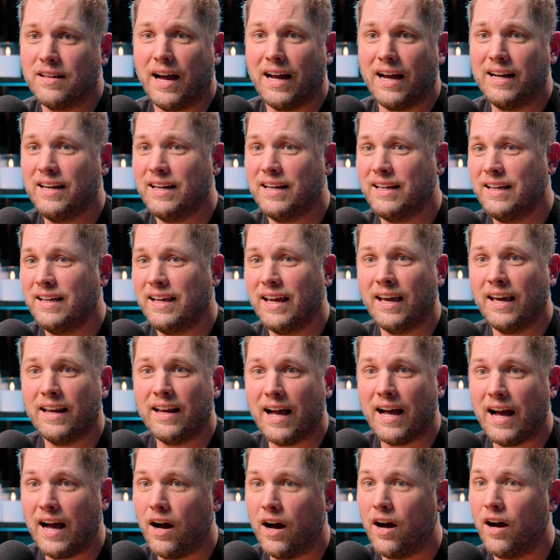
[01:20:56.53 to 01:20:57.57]
to I need to
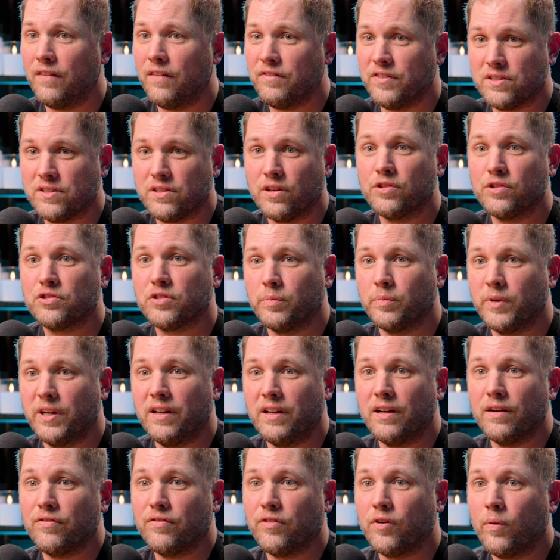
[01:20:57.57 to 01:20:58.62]
get off of social
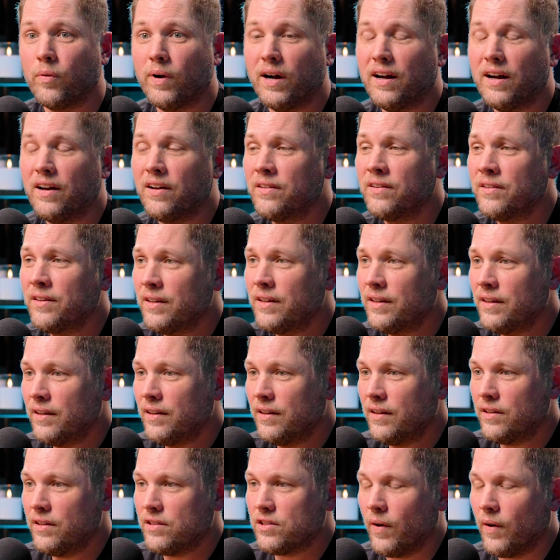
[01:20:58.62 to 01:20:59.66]
media for a while.
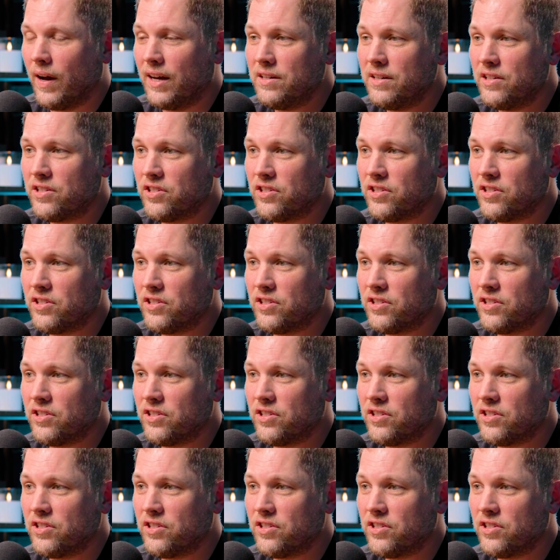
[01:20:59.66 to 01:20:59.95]
So